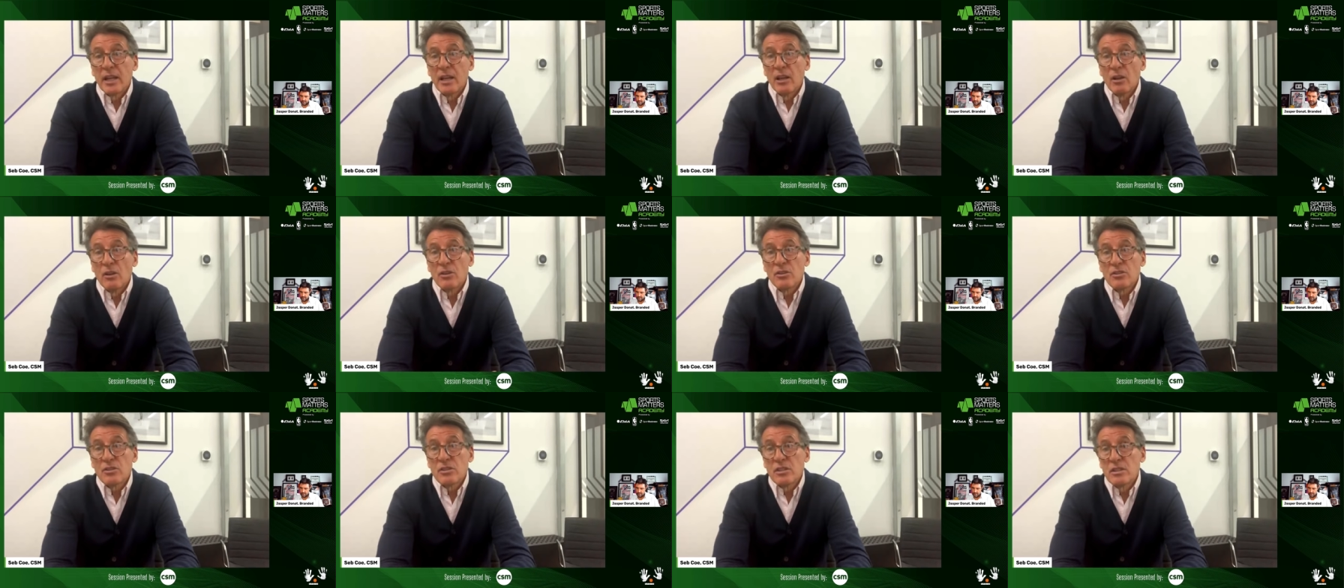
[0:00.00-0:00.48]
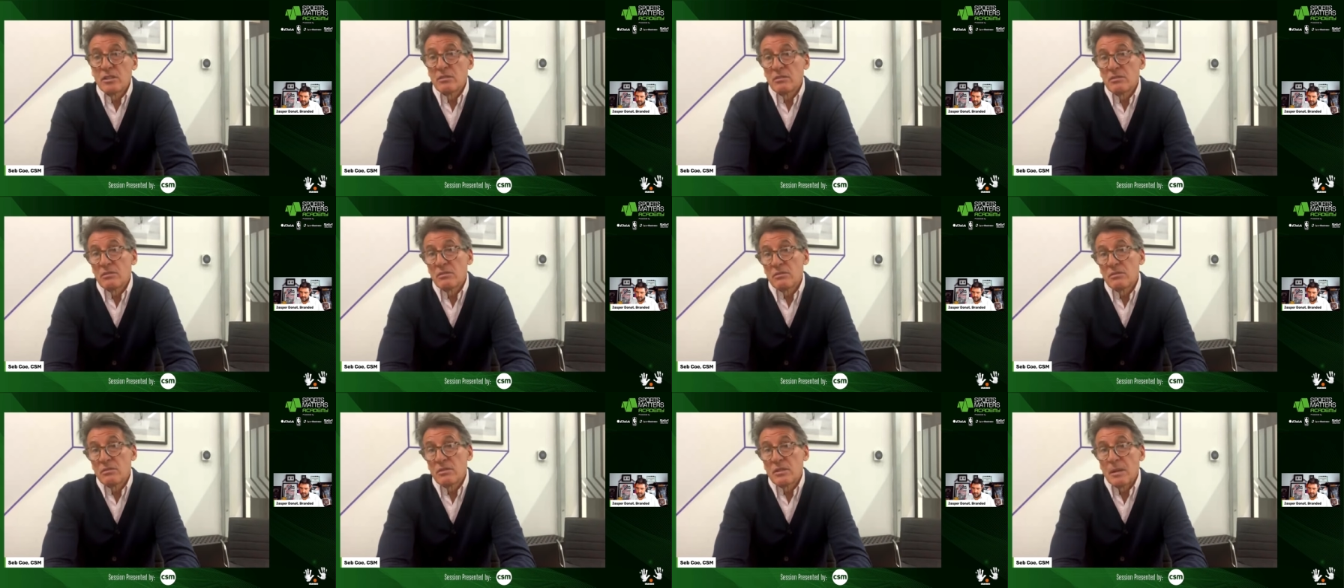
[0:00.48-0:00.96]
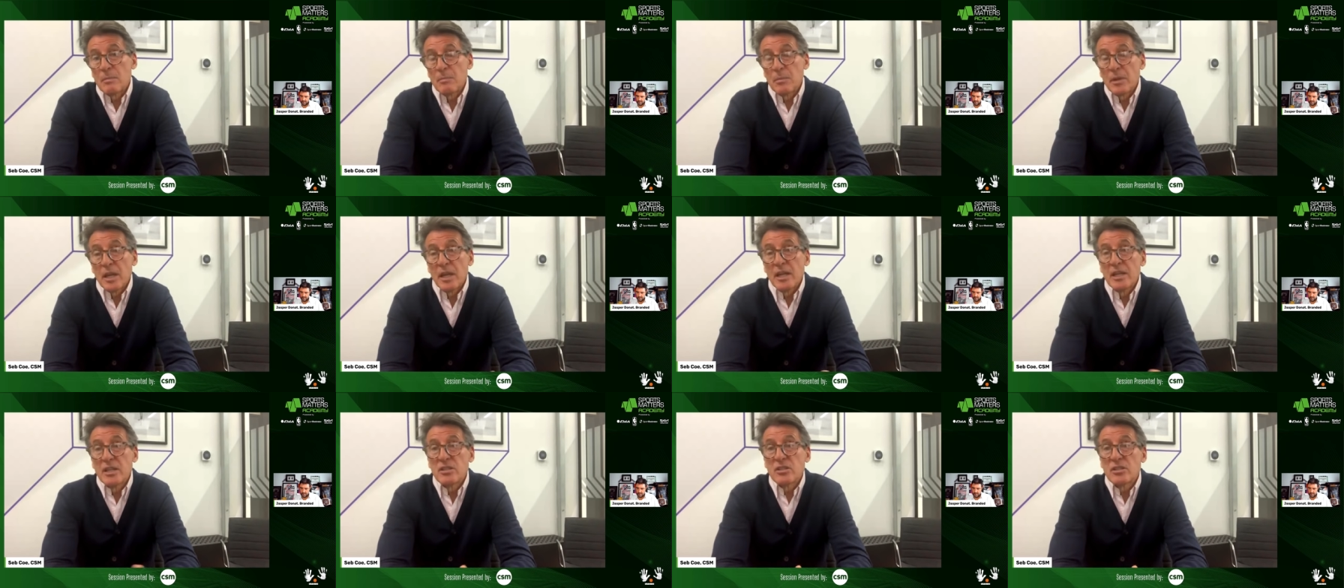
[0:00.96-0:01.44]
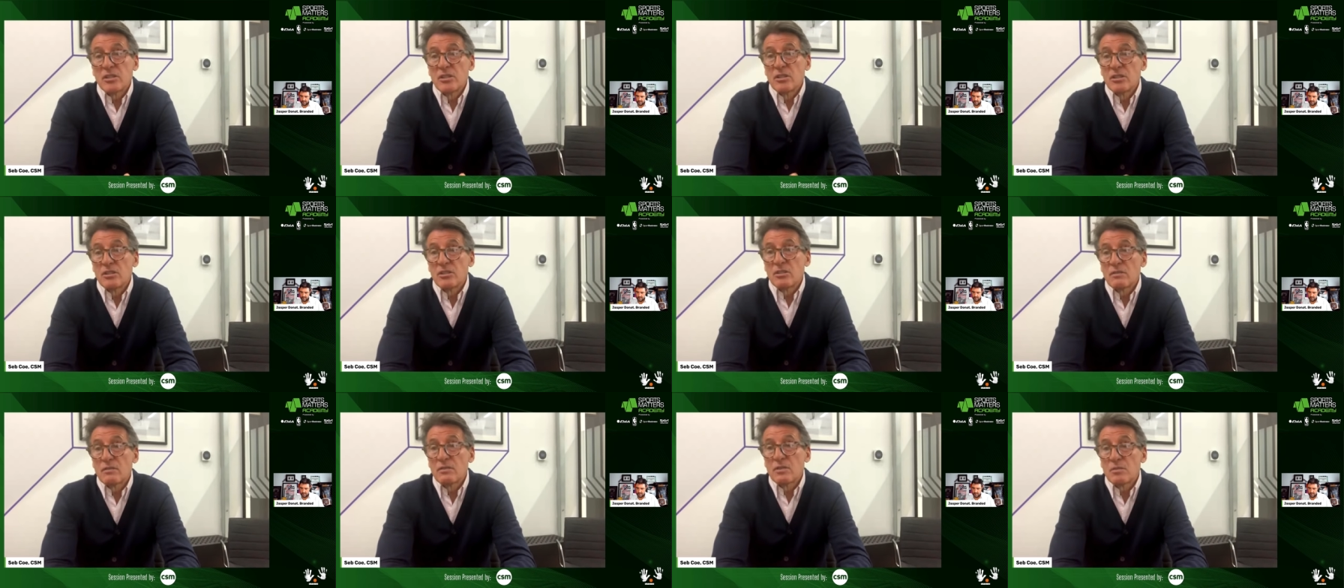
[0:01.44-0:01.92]
their loss in some
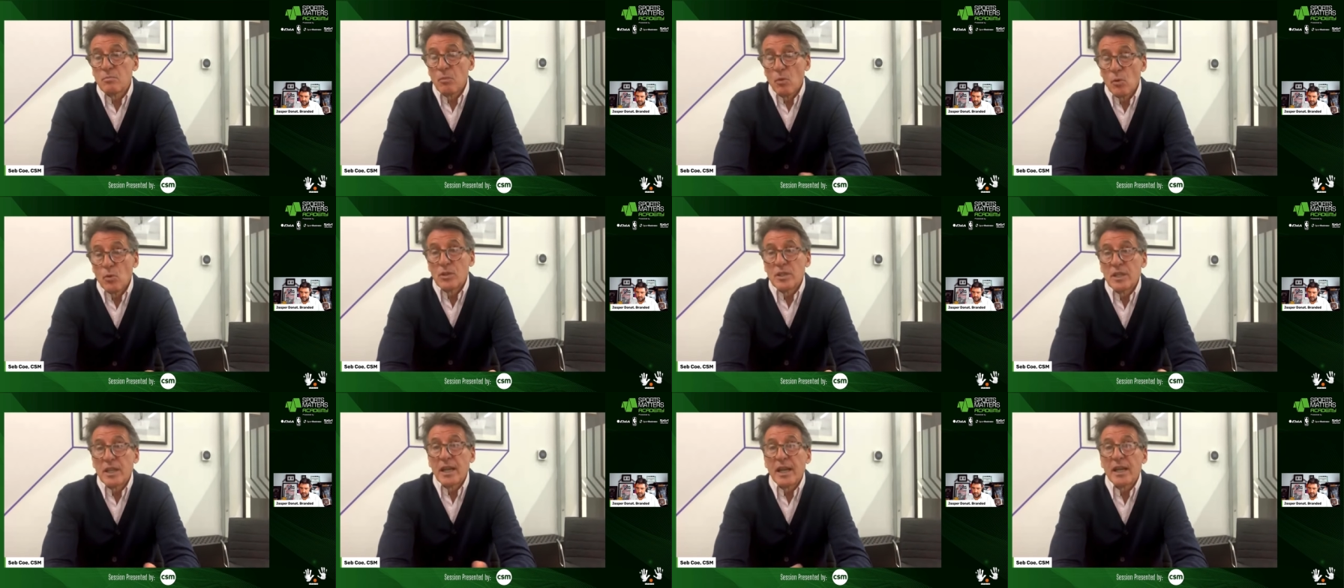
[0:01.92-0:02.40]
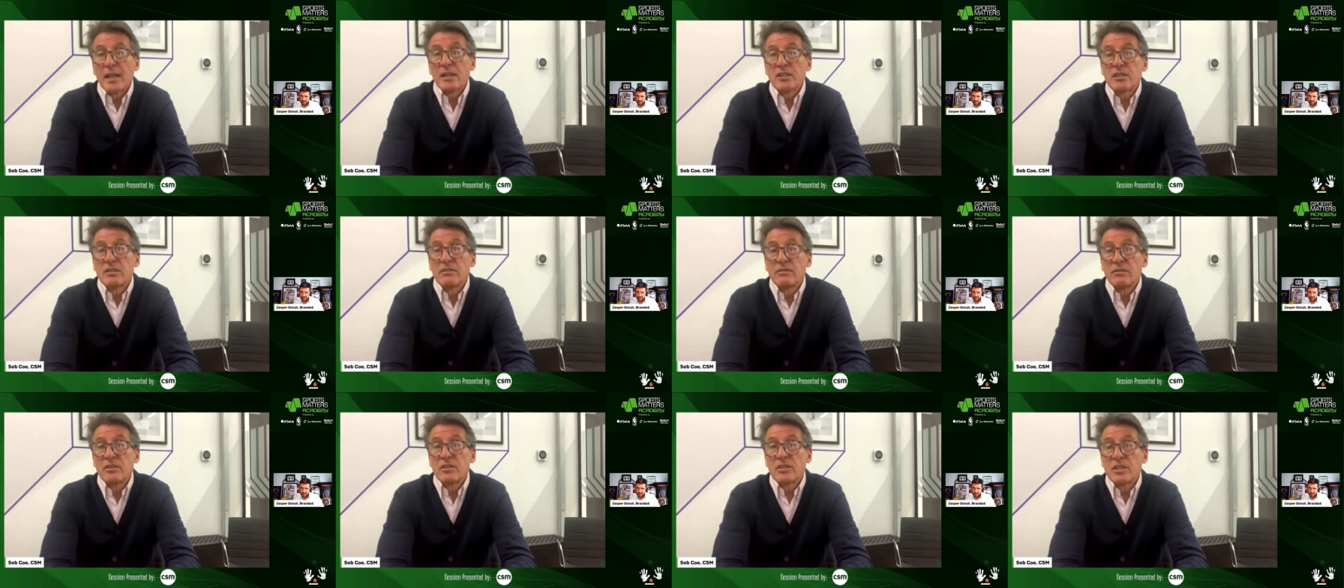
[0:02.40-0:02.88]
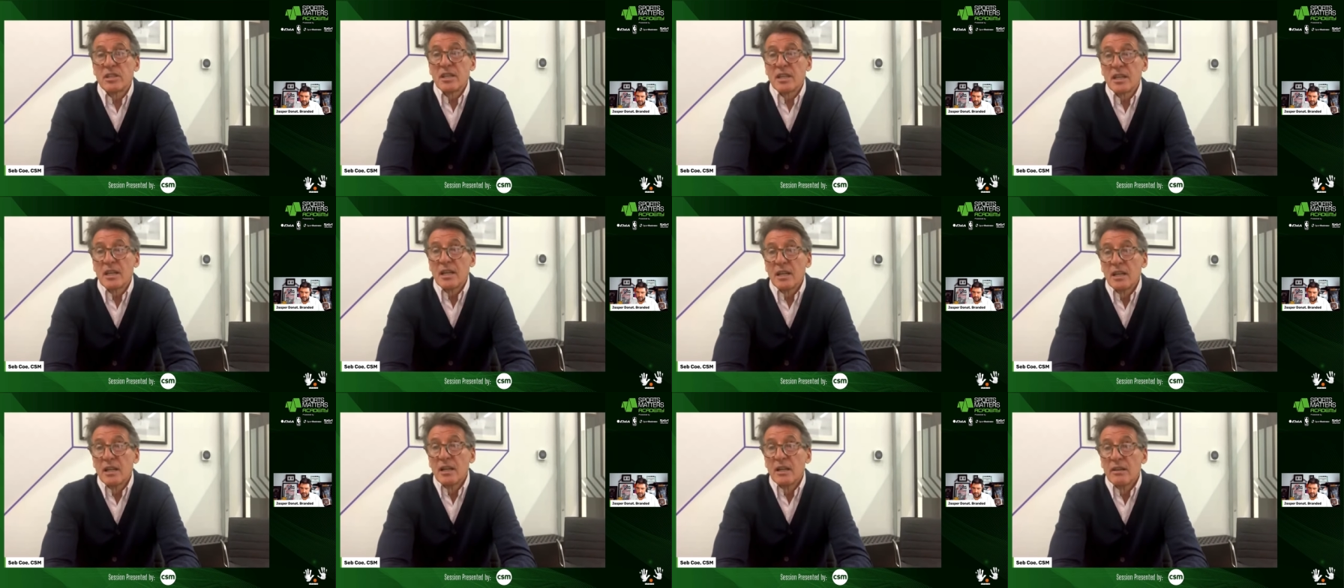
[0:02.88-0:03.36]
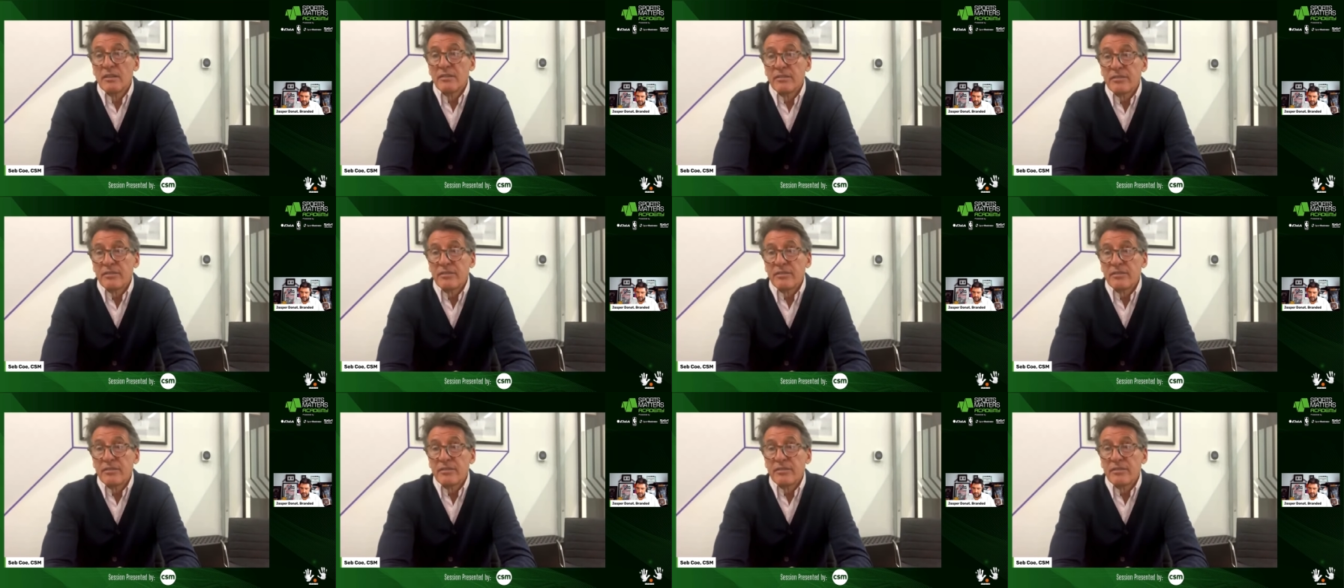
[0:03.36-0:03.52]
cases of sporting activity,